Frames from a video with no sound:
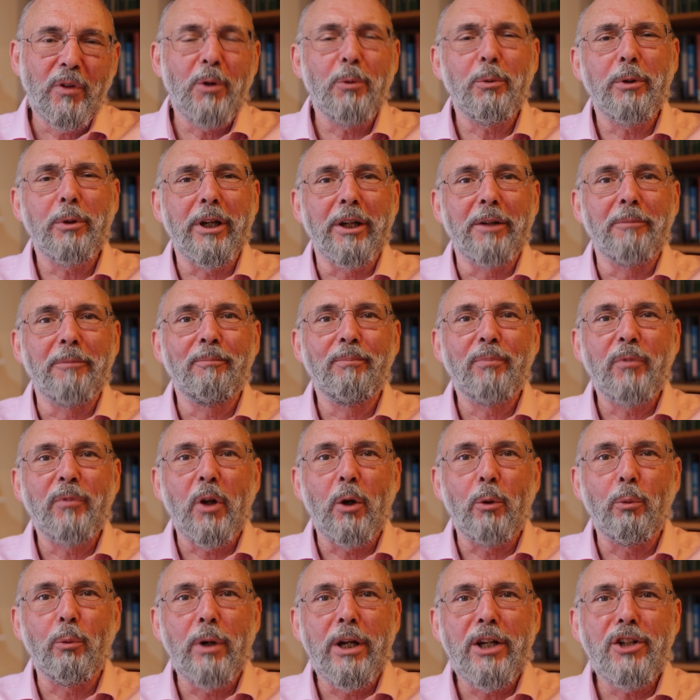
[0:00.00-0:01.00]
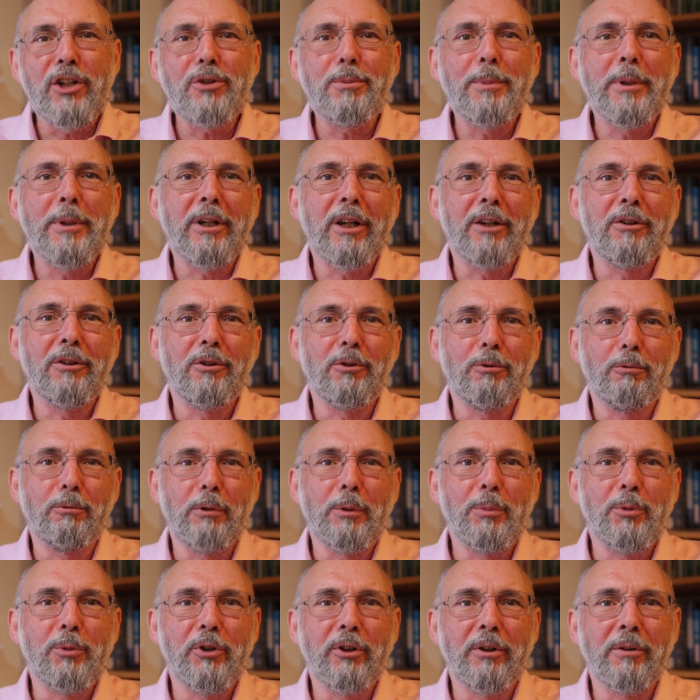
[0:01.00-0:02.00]
Okay, arrangement and
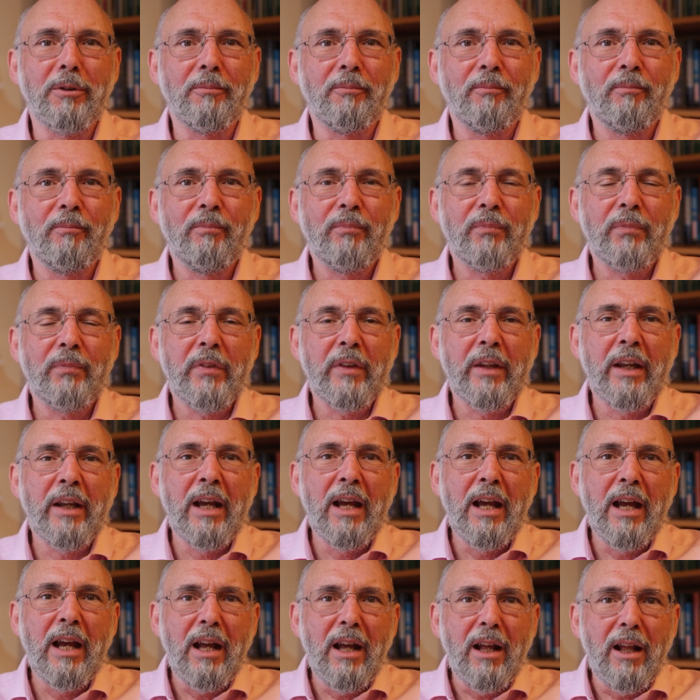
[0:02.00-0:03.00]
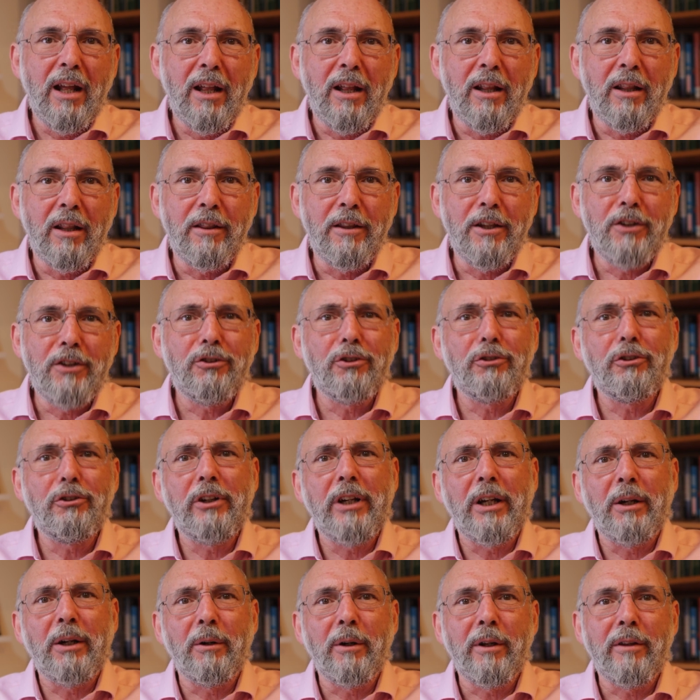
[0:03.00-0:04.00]
description. This is
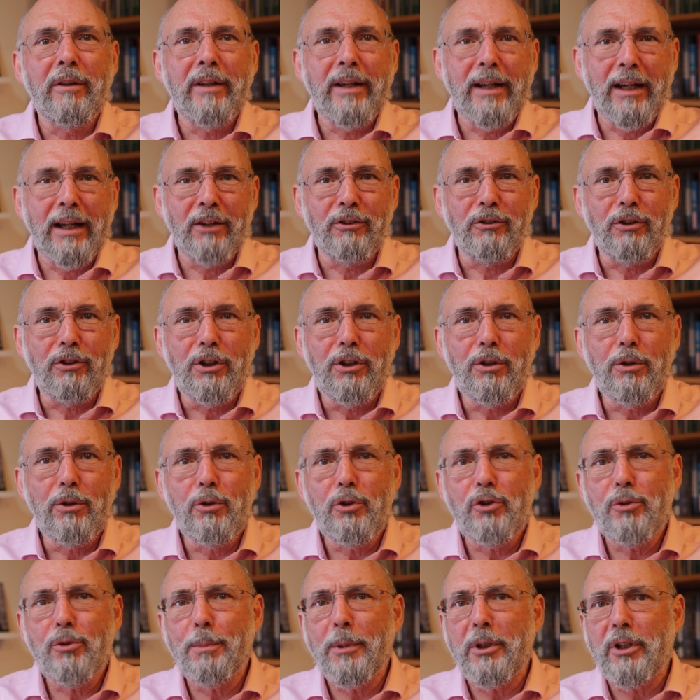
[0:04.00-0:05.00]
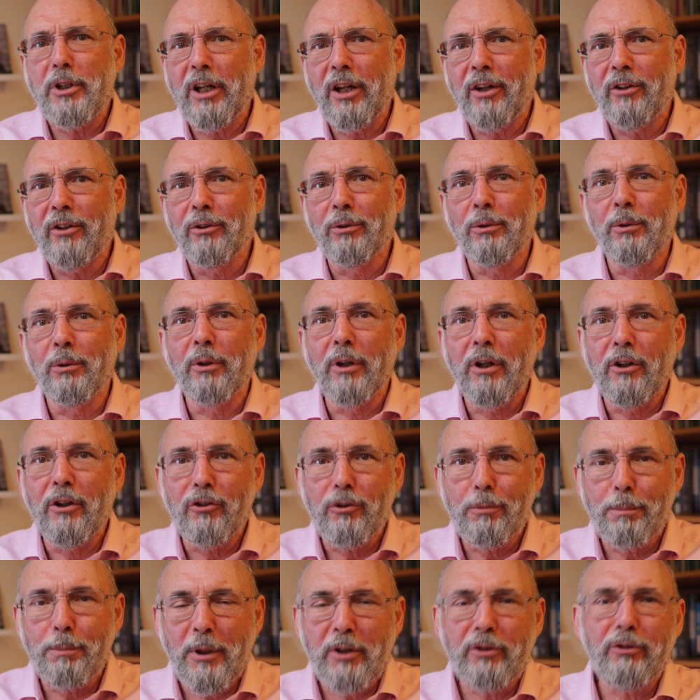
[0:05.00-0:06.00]
an area that has huge potential,
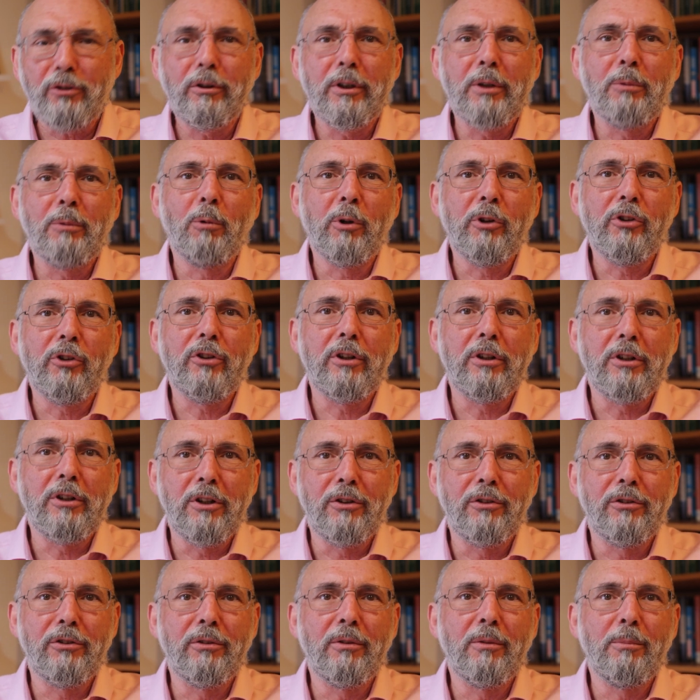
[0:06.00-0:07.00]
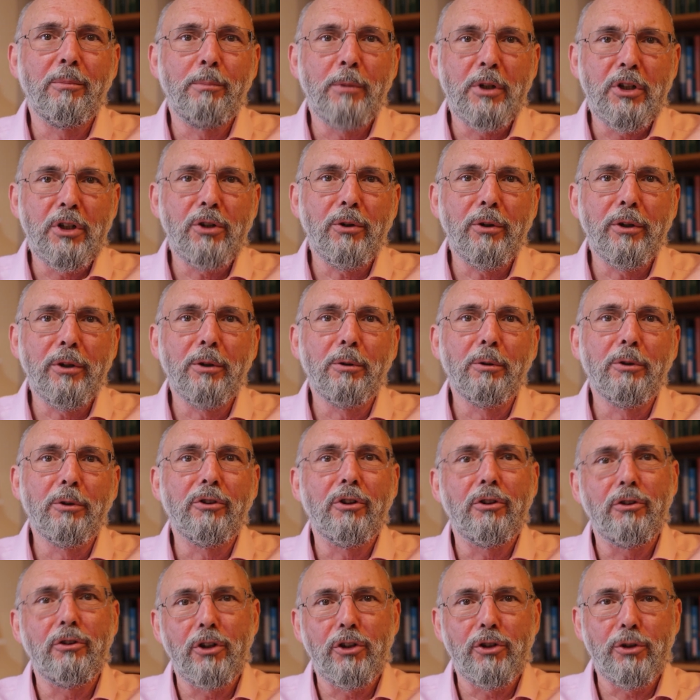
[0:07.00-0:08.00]
especially once the material is
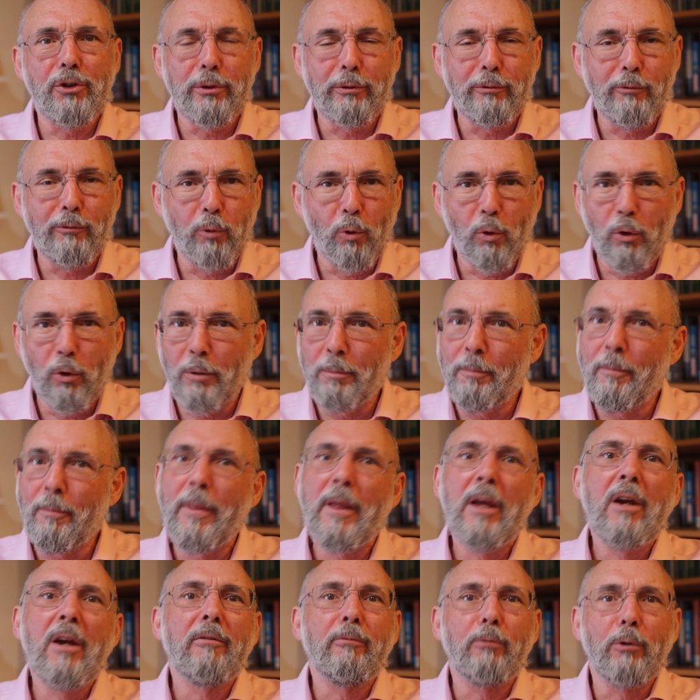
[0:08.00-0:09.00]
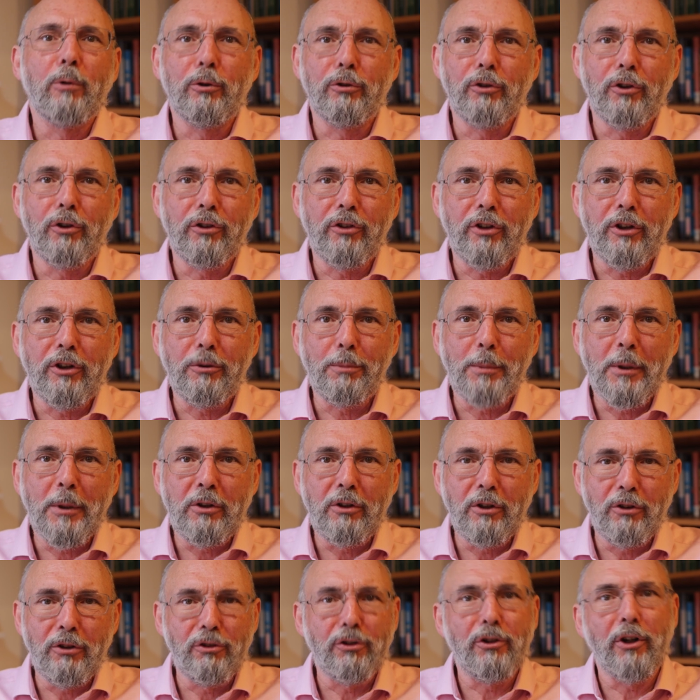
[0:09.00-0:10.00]
in digital form. For instance, it's been
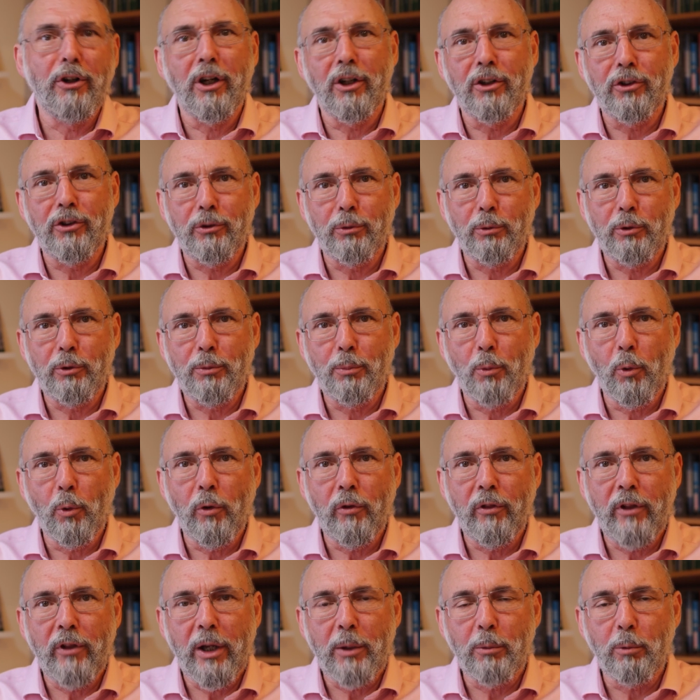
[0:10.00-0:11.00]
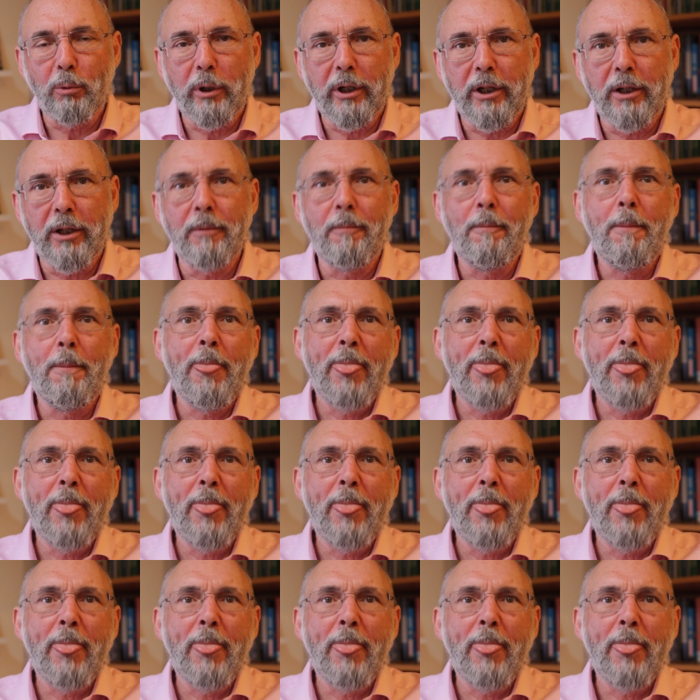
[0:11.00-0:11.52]
digitized or was born that way.